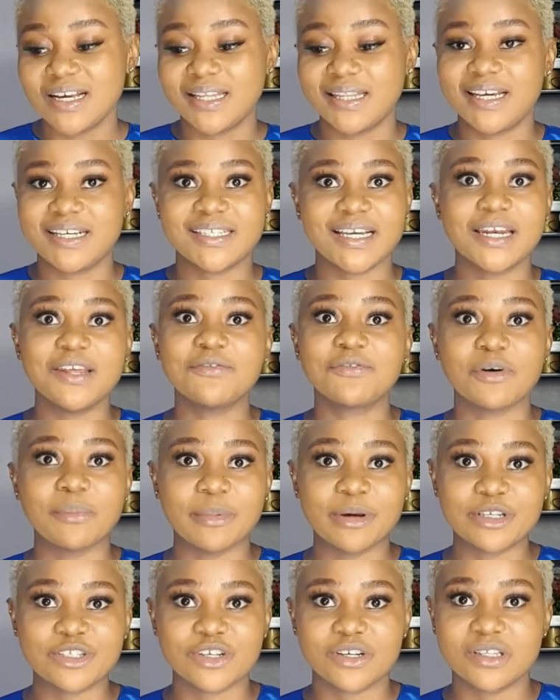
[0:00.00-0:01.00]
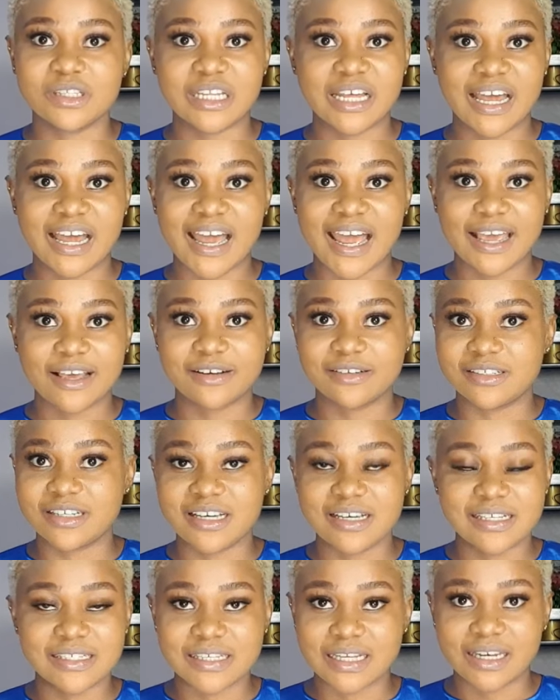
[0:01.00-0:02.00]
there's an information that I could
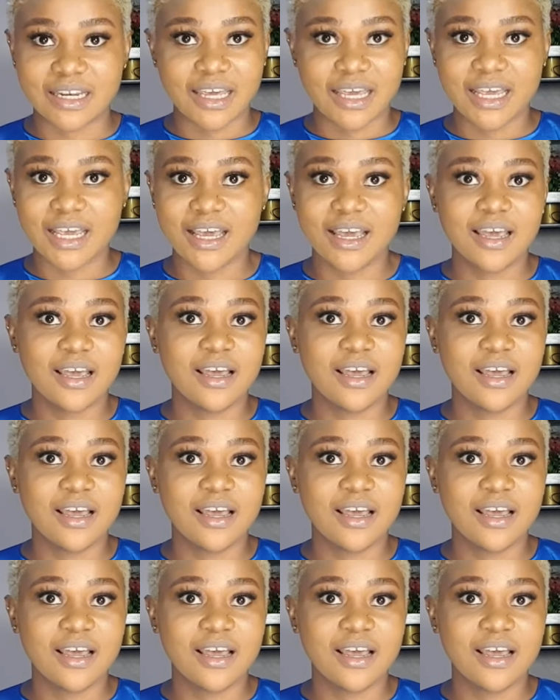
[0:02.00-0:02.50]
easily